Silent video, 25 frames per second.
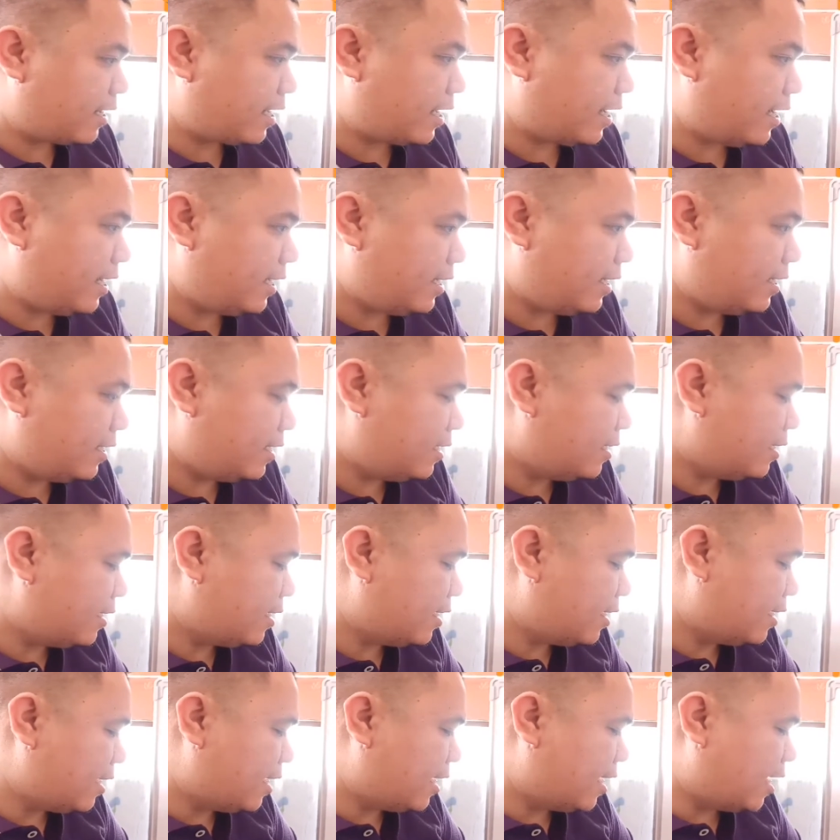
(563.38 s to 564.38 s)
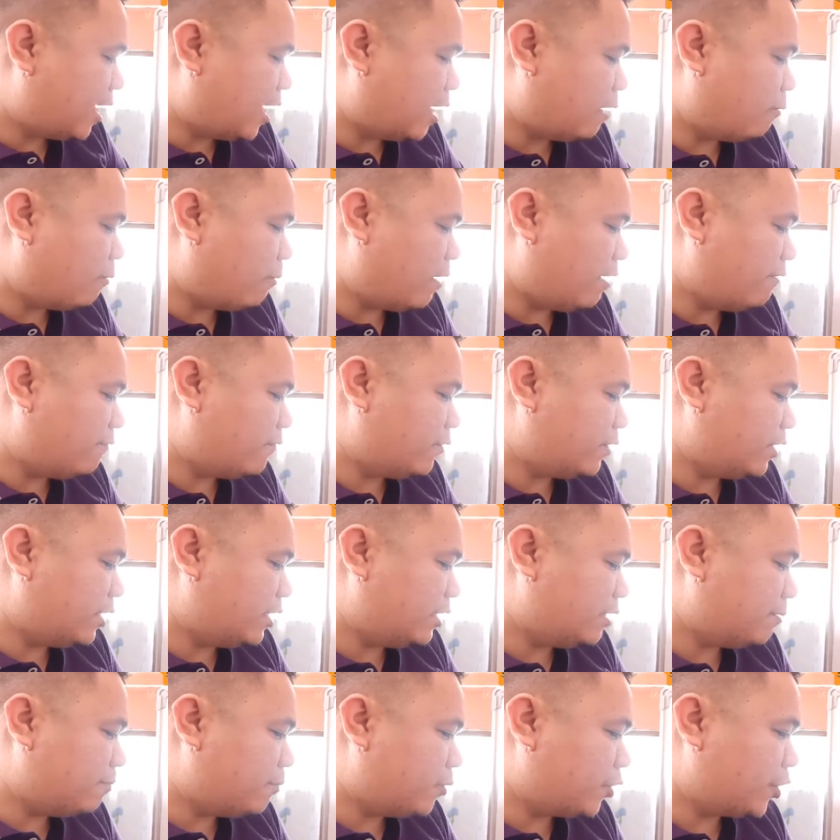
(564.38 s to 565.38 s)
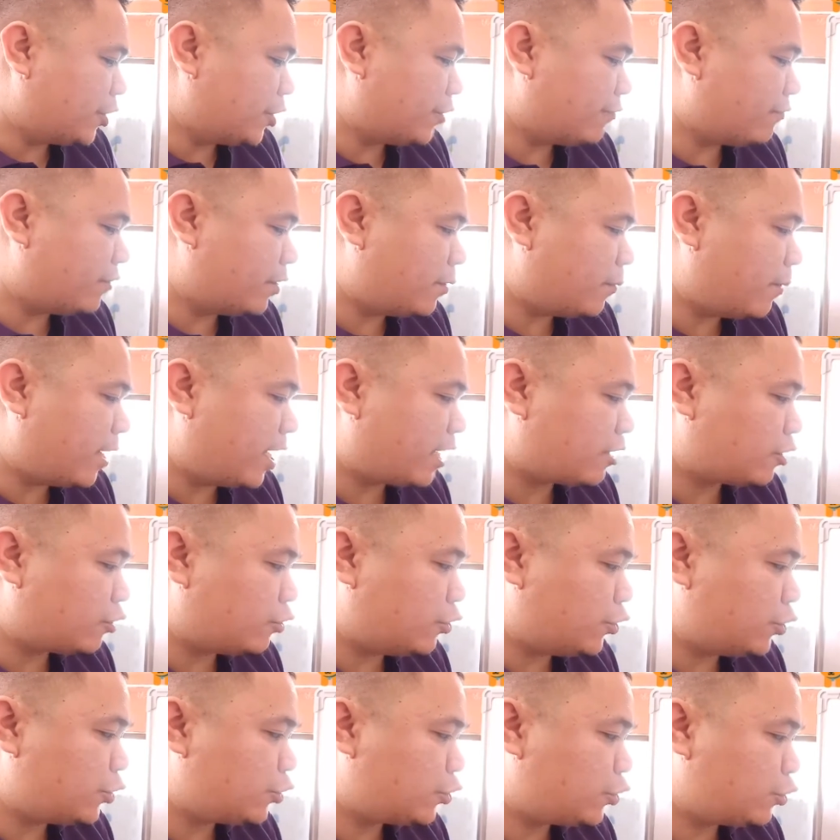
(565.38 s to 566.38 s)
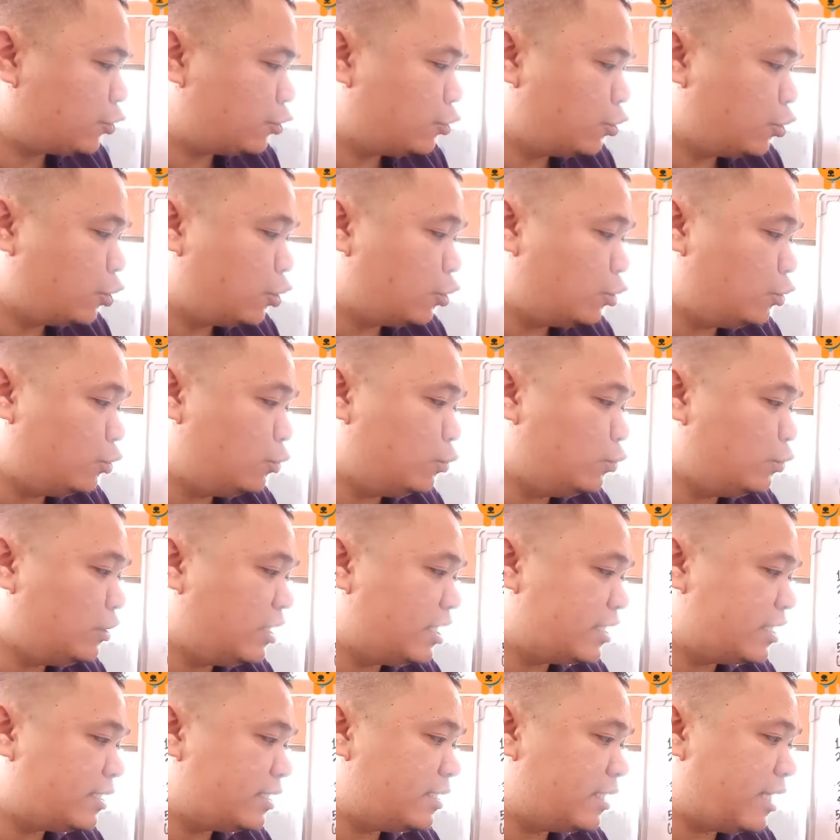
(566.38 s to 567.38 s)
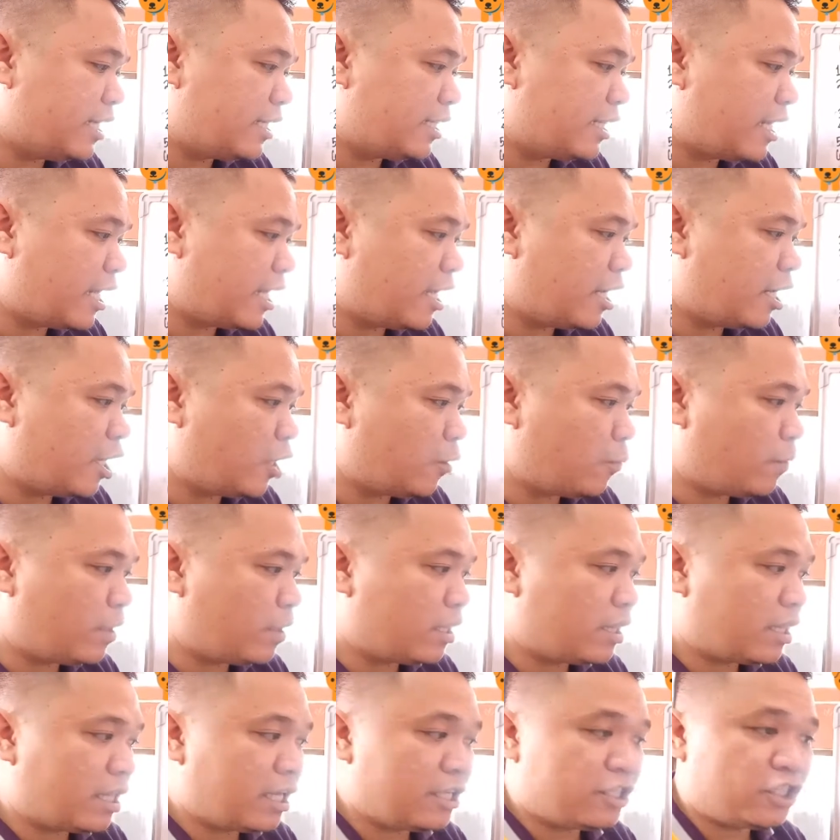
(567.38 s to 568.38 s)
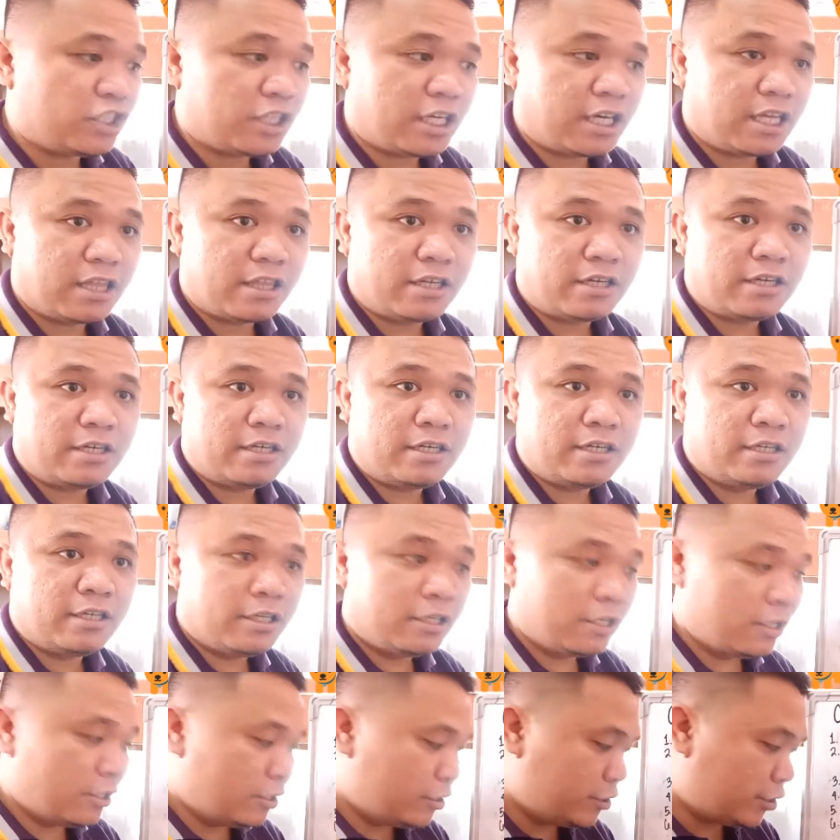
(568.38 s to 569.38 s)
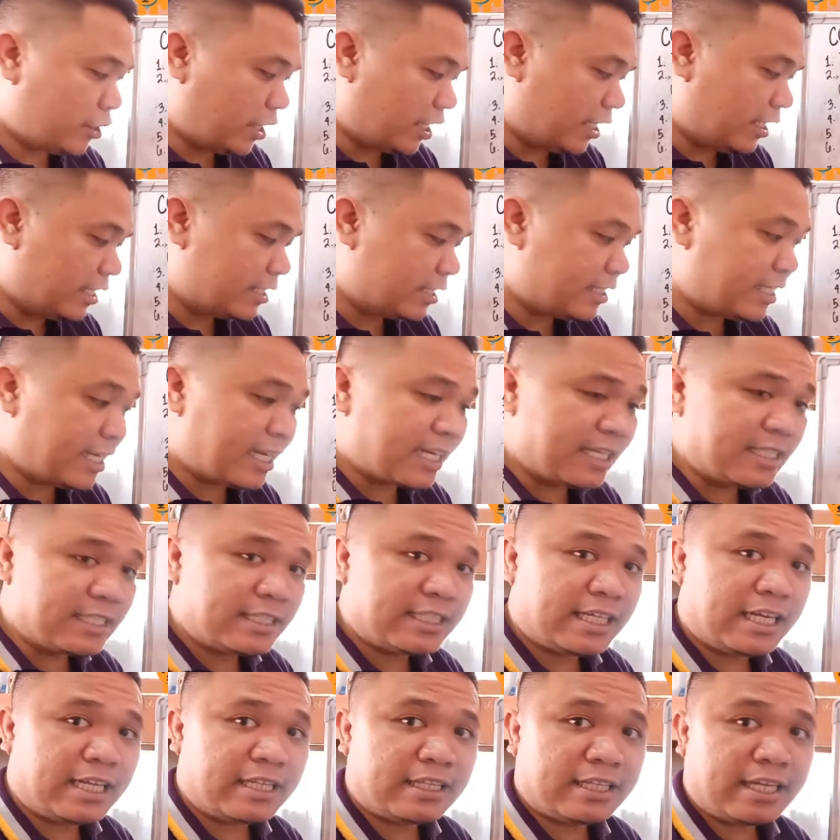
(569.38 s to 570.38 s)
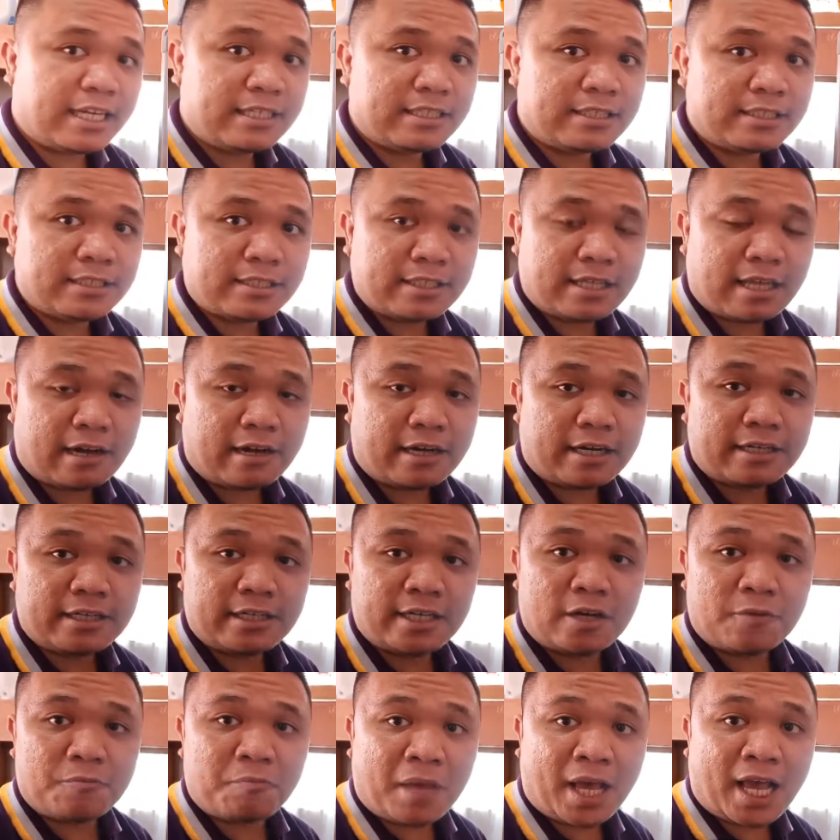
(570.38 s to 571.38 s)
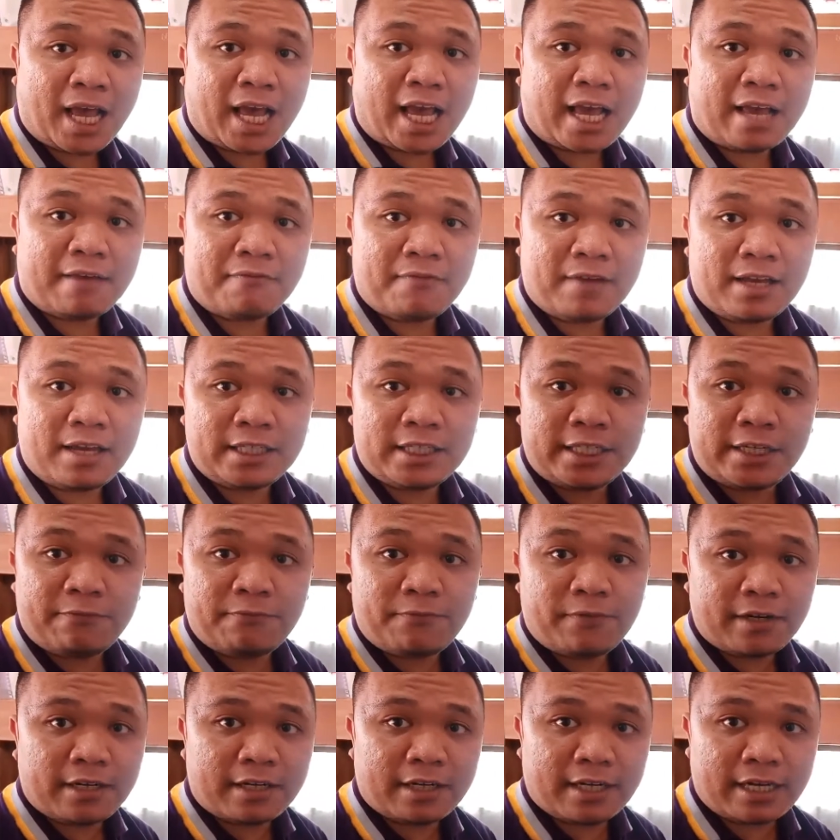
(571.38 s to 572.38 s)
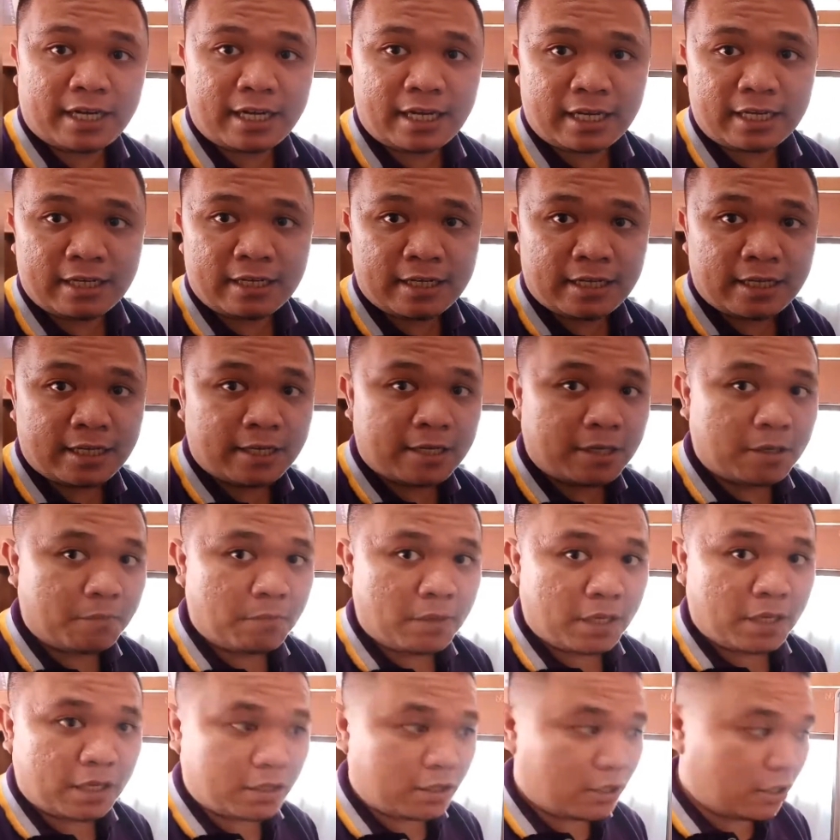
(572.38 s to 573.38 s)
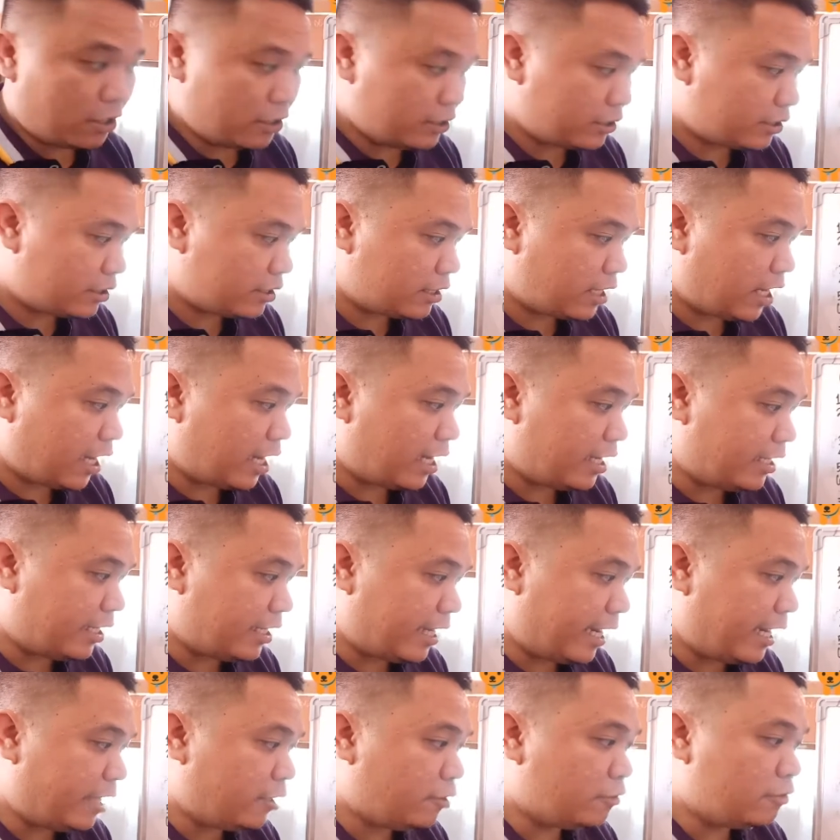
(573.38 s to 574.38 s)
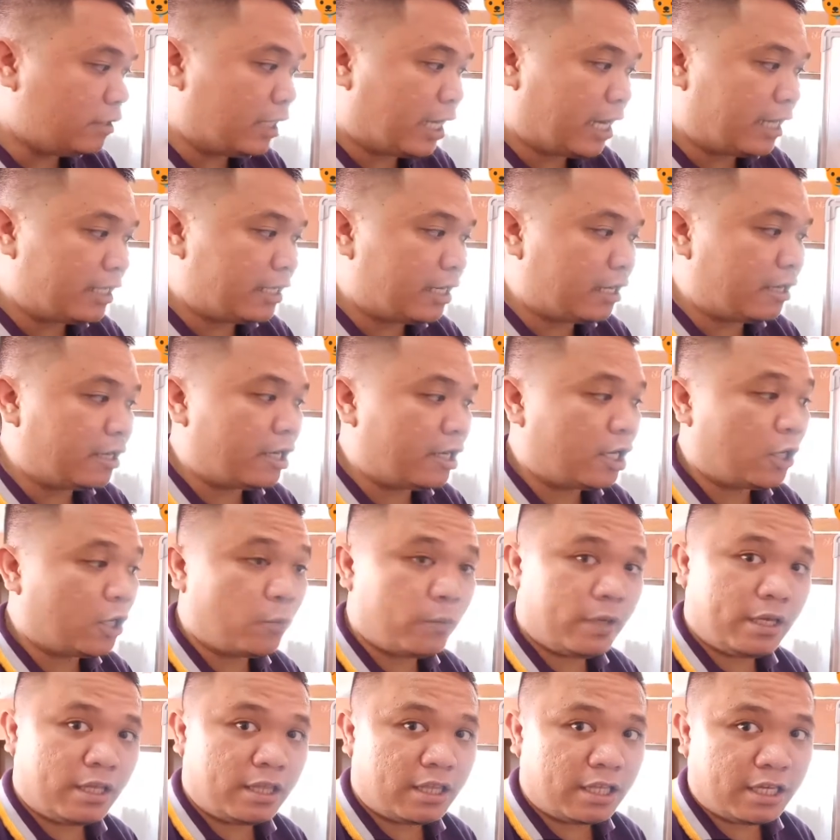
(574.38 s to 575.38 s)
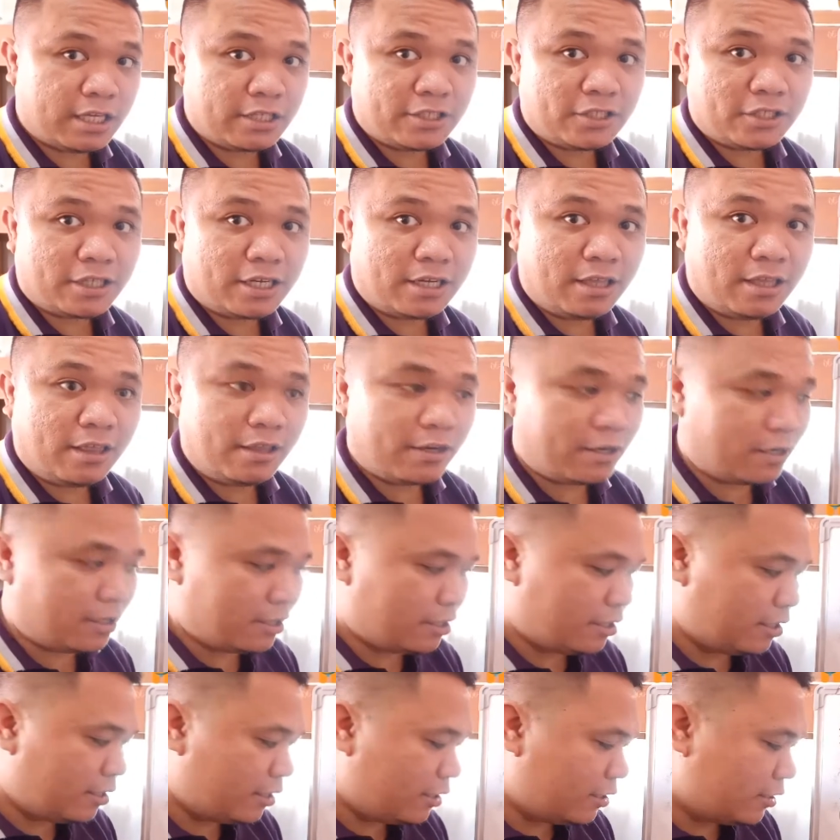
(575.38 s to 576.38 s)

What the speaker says: Okay? However, the board of directors does not agree with each other. So in the second sentence, they are now behaving differently because they do not agree with each other.